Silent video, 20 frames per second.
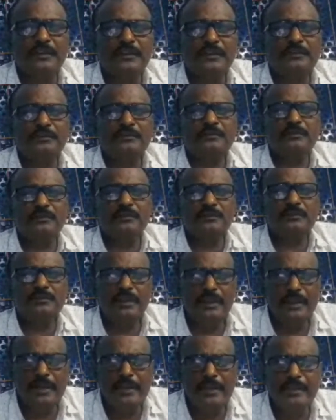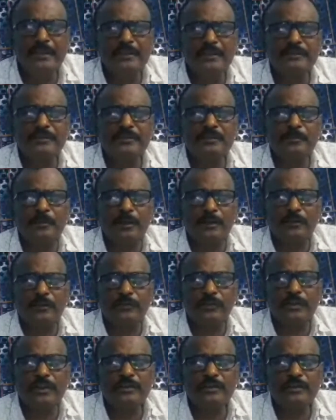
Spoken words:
is the leading case in the matter,